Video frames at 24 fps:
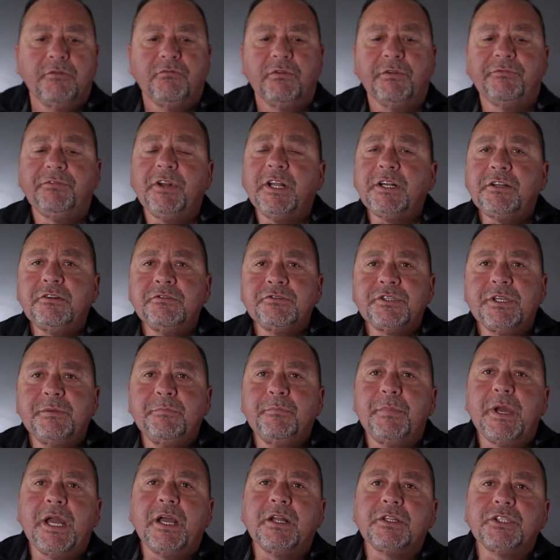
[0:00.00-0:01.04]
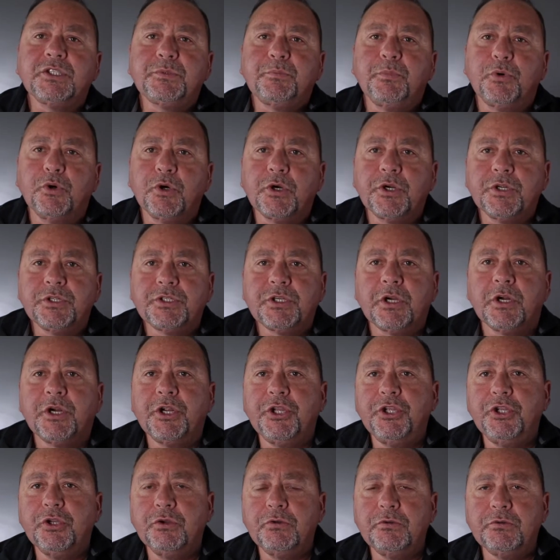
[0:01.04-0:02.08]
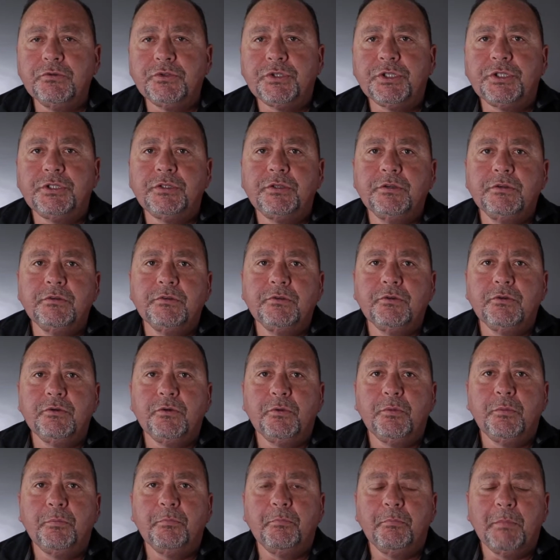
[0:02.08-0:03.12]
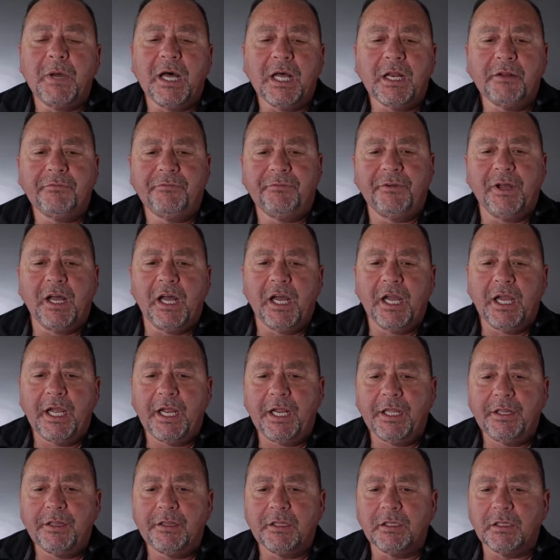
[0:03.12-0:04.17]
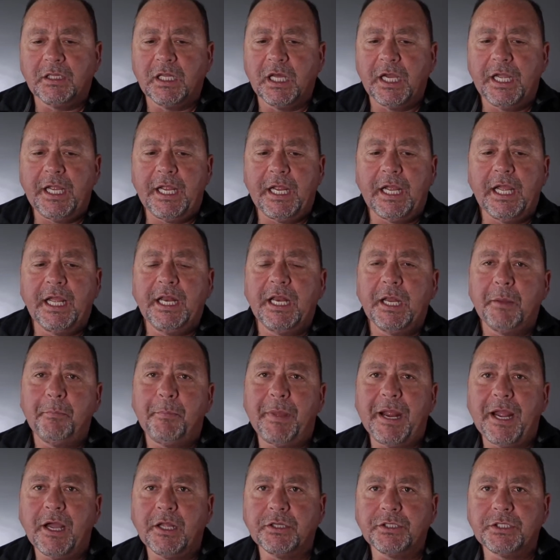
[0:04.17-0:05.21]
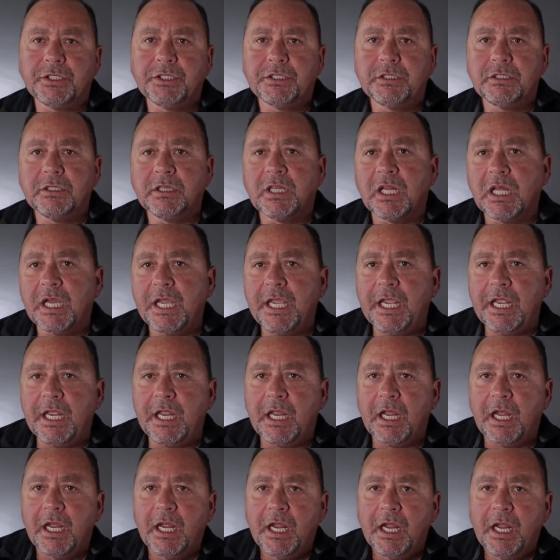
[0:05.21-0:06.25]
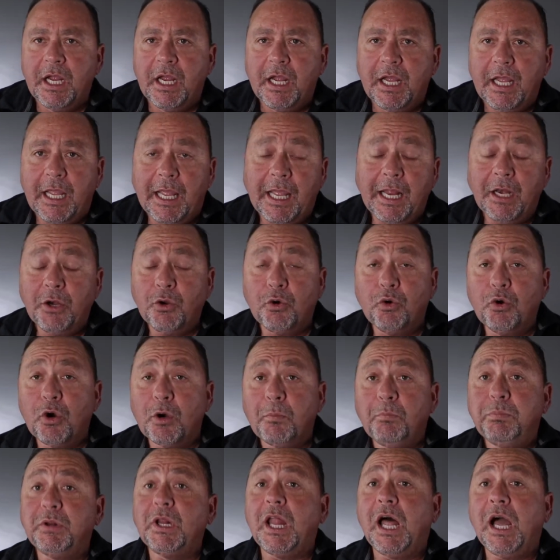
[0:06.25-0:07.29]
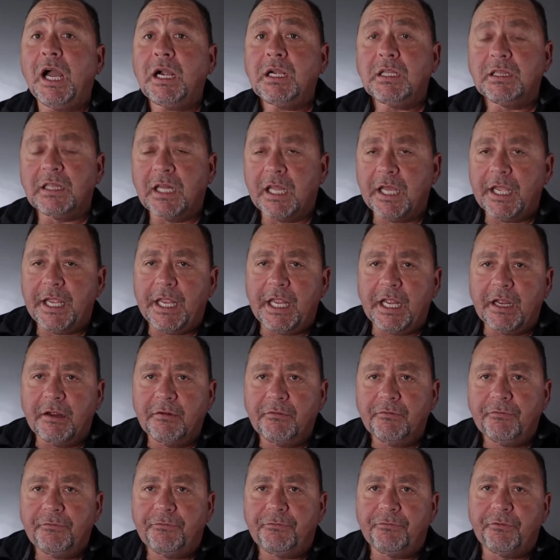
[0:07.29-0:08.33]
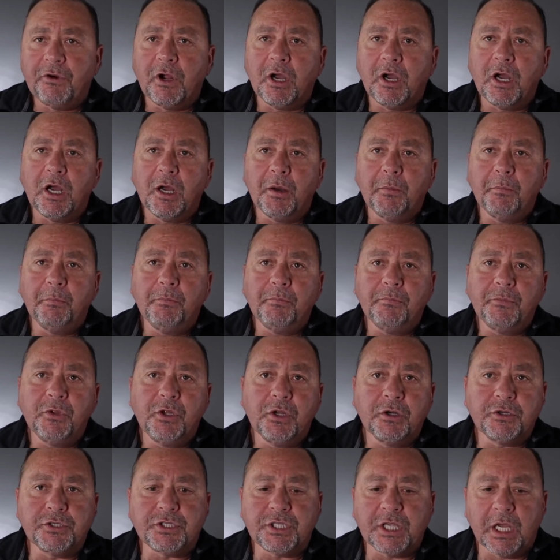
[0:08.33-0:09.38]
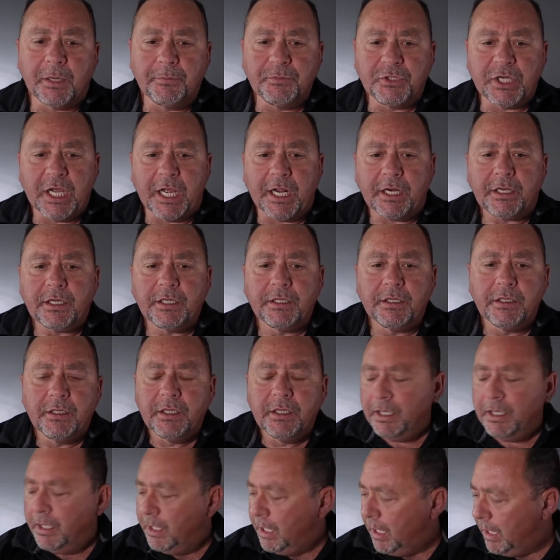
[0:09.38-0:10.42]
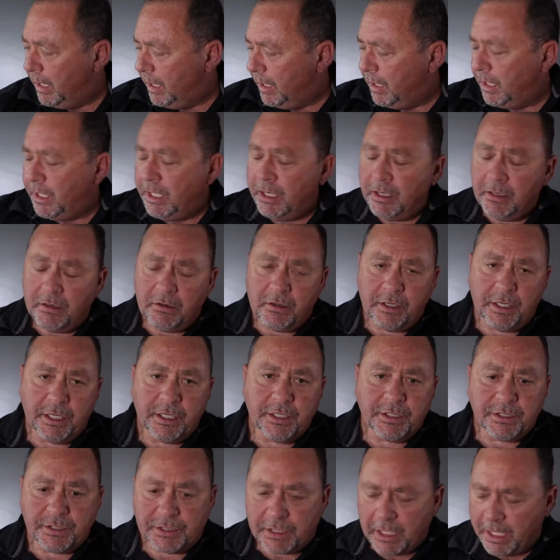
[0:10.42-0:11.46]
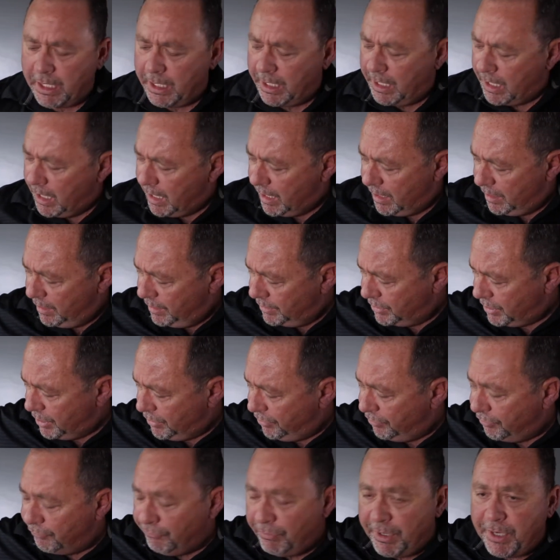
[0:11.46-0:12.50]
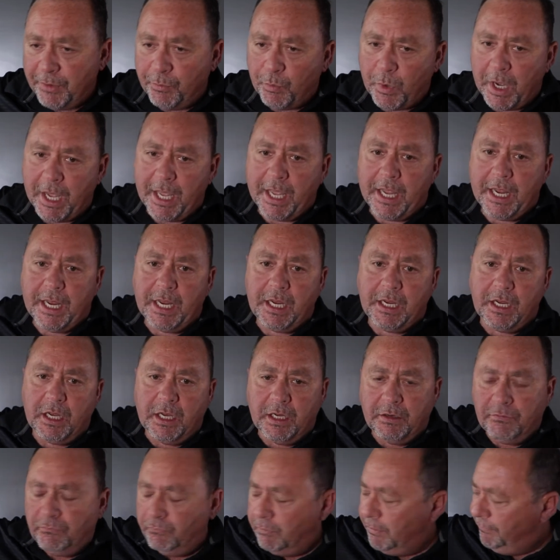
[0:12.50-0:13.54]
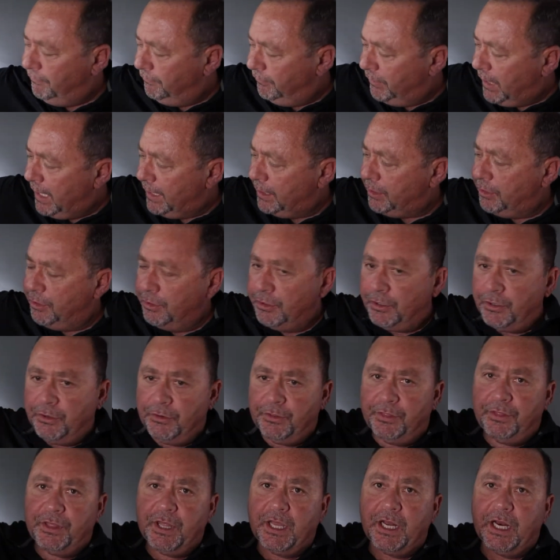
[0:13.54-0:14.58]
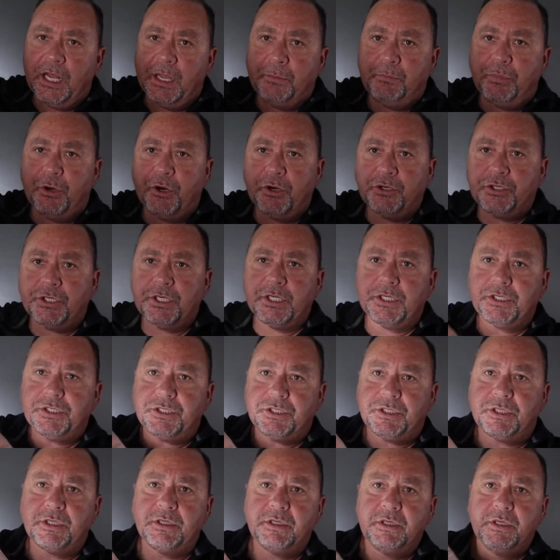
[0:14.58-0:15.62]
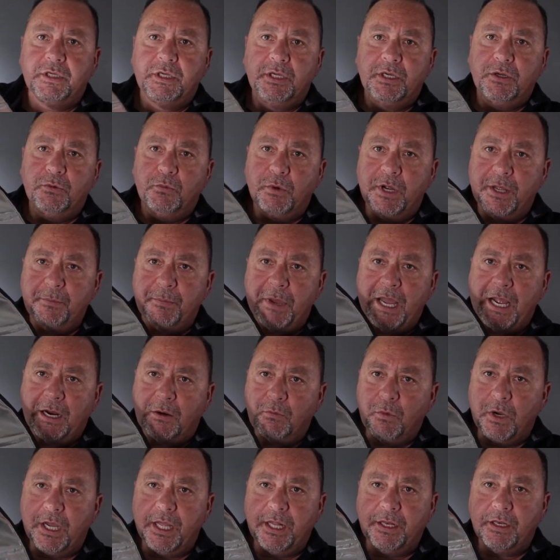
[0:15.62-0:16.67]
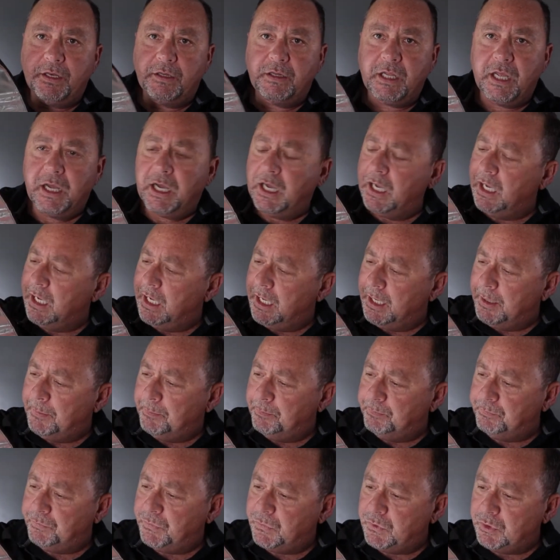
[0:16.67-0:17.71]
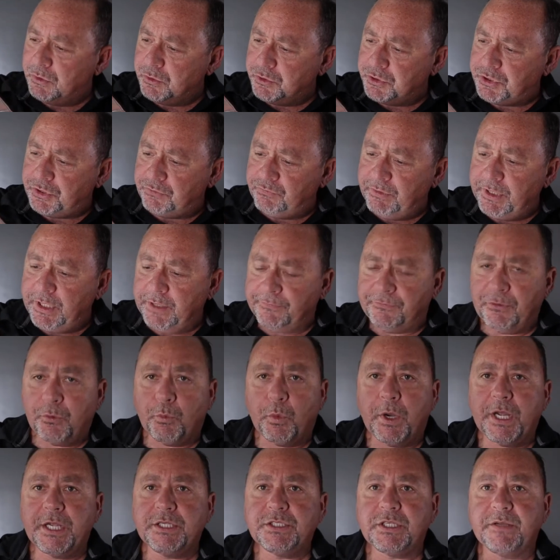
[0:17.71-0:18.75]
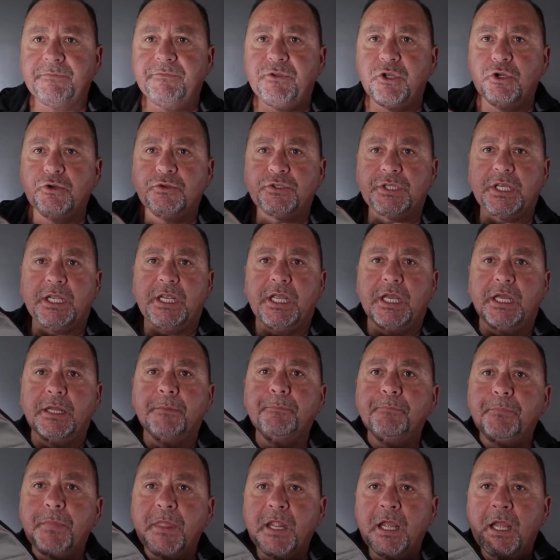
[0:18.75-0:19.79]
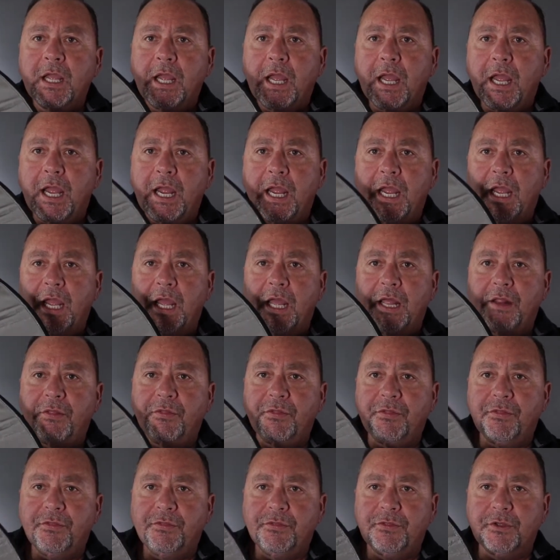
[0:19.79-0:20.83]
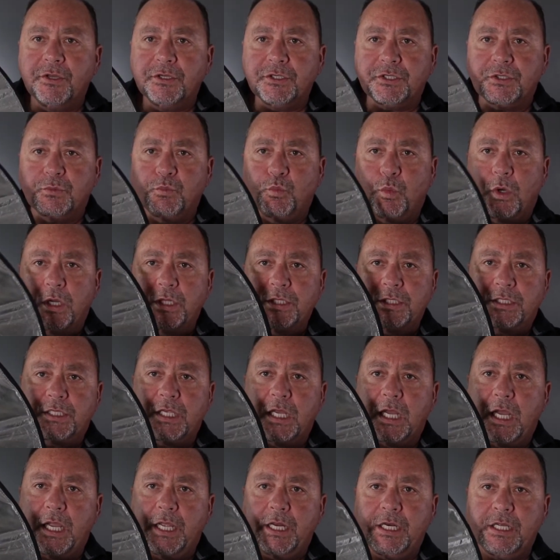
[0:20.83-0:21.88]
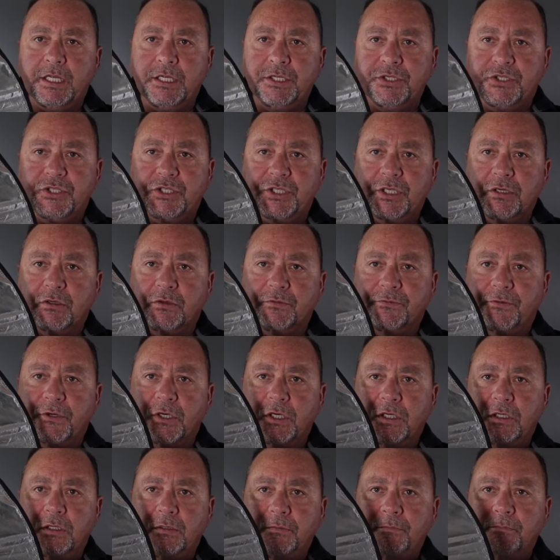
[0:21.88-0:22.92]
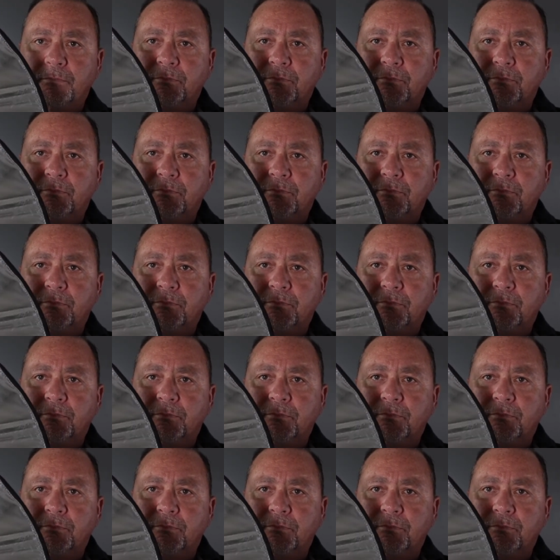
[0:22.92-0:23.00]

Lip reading: Reflectors and bounce boards are used to modify the light and to bounce light and or block light from your subject. And here is it's a 3-way reflector that I purchased way back when. There's 3 different ways of using it. And this one side is silver.